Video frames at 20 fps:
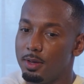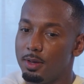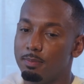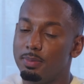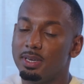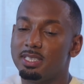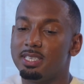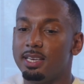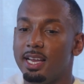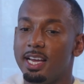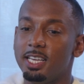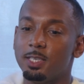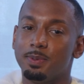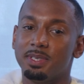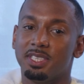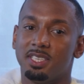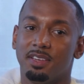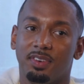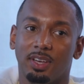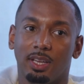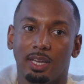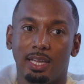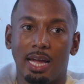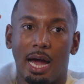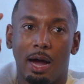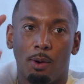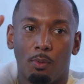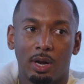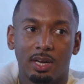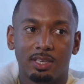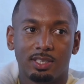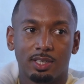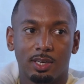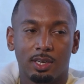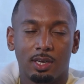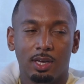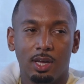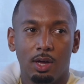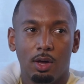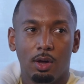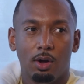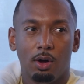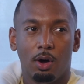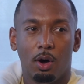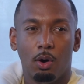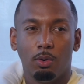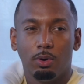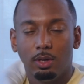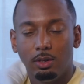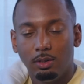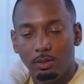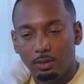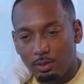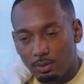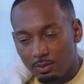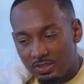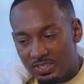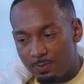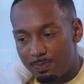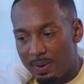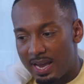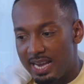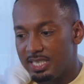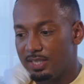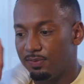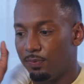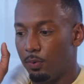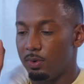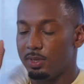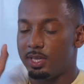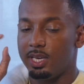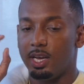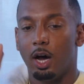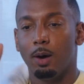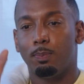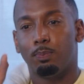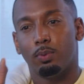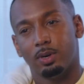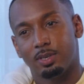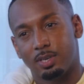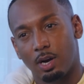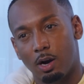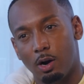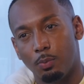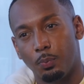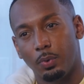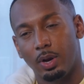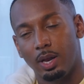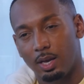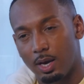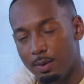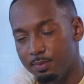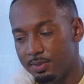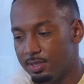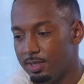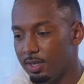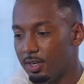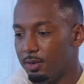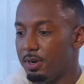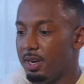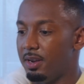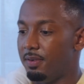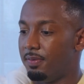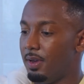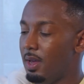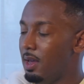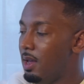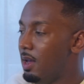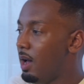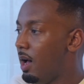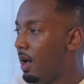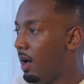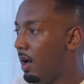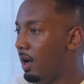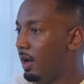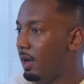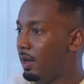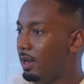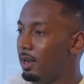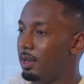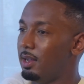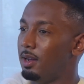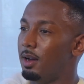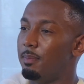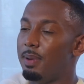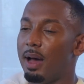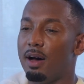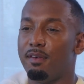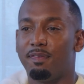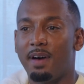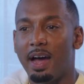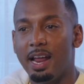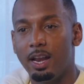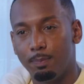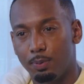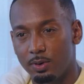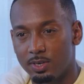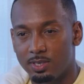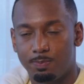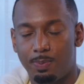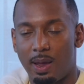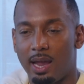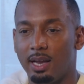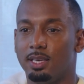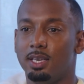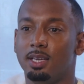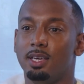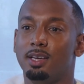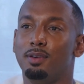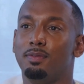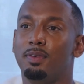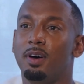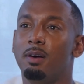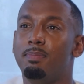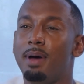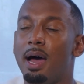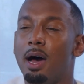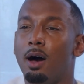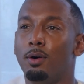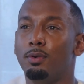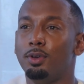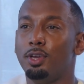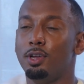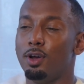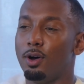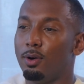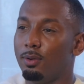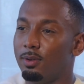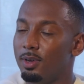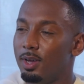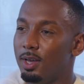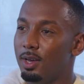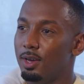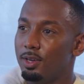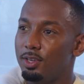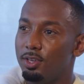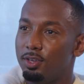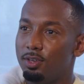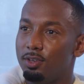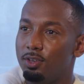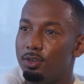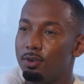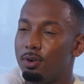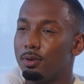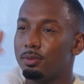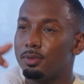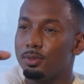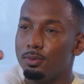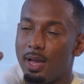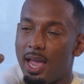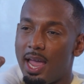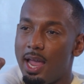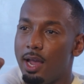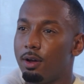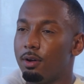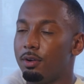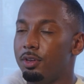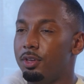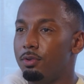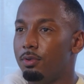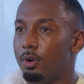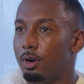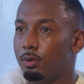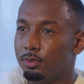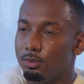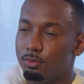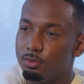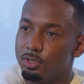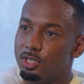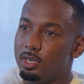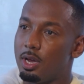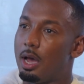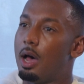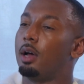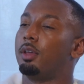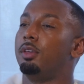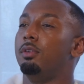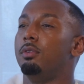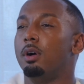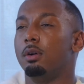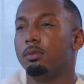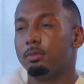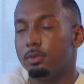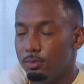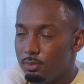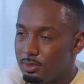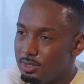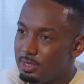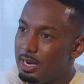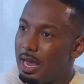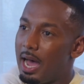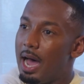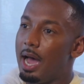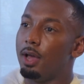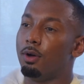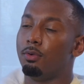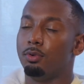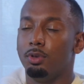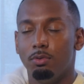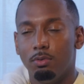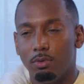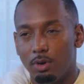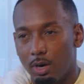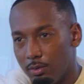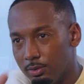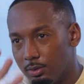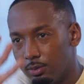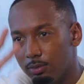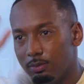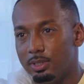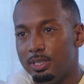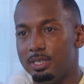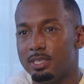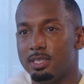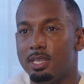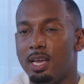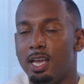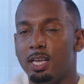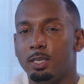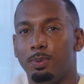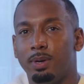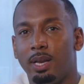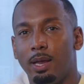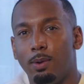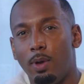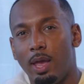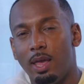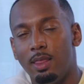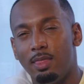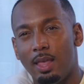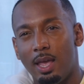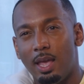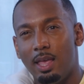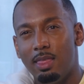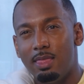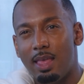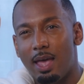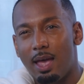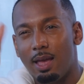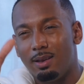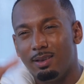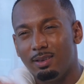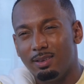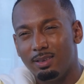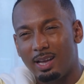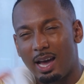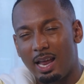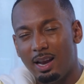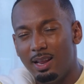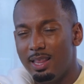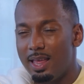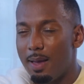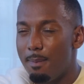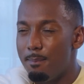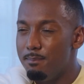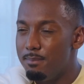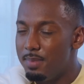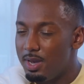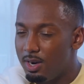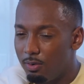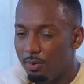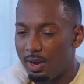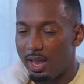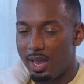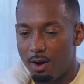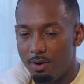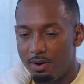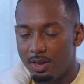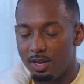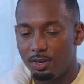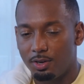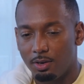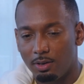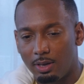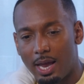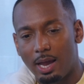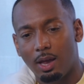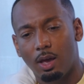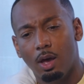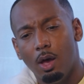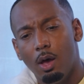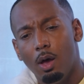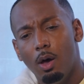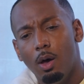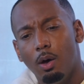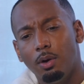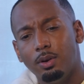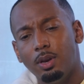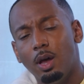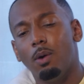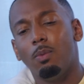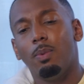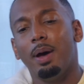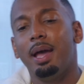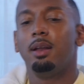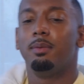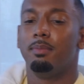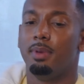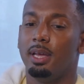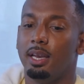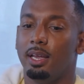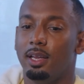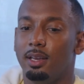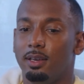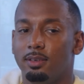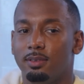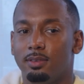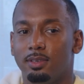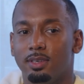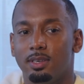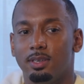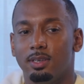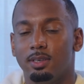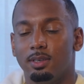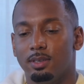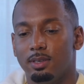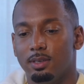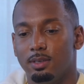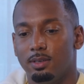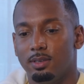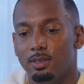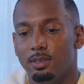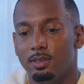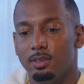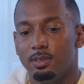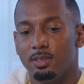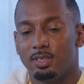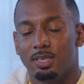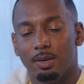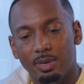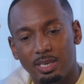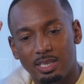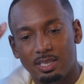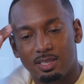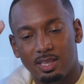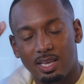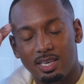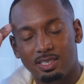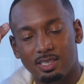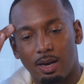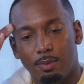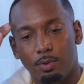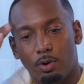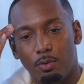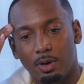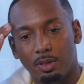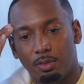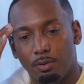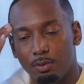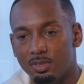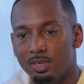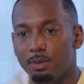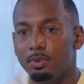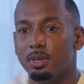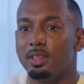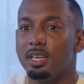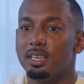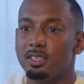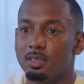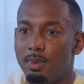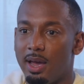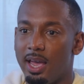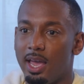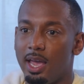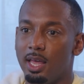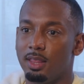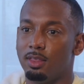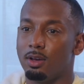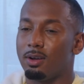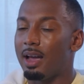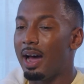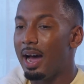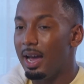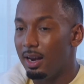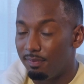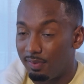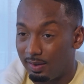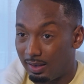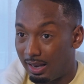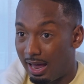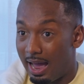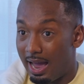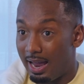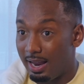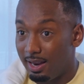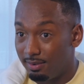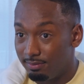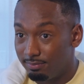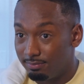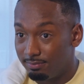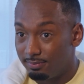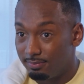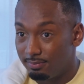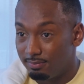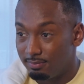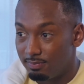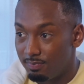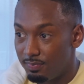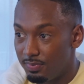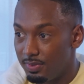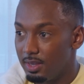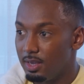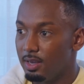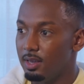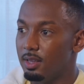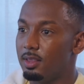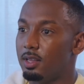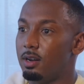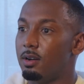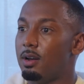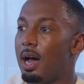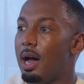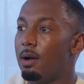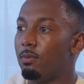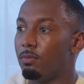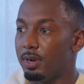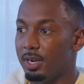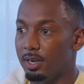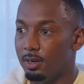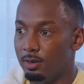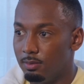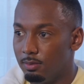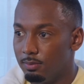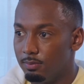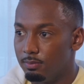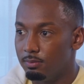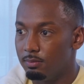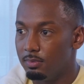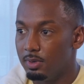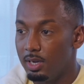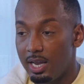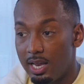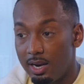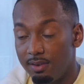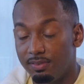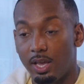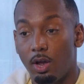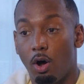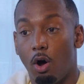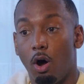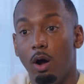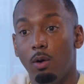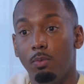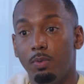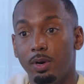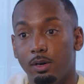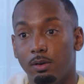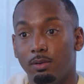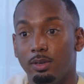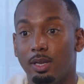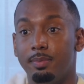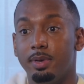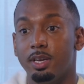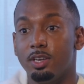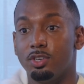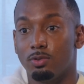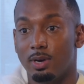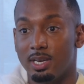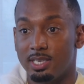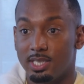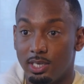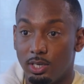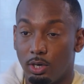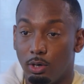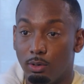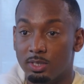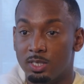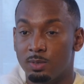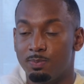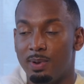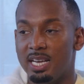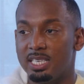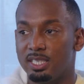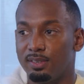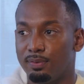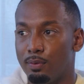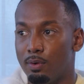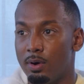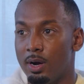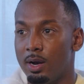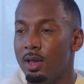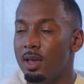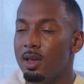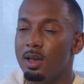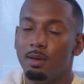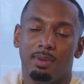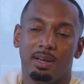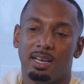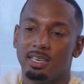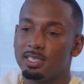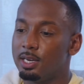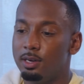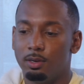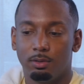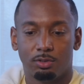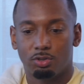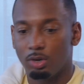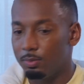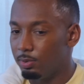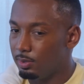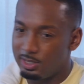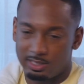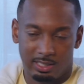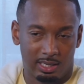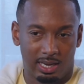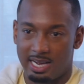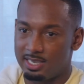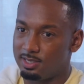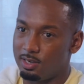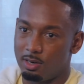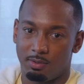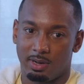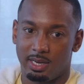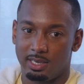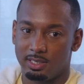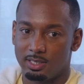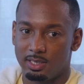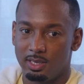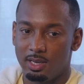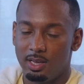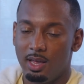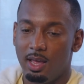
But today specifically, I wanted to hold a little space for the upward turn when it comes to grief, about finding perspective, about, you go through anger, you go through shock, you go through denial, you go through these things, but in that kind of that middle area, you're like, no, wait a minute. Some of the things that I'm going through, some of the things in my head, they're kind of a lie. They're not real. And if they are real, let me address it, hold space for it, because I know trouble doesn't last always.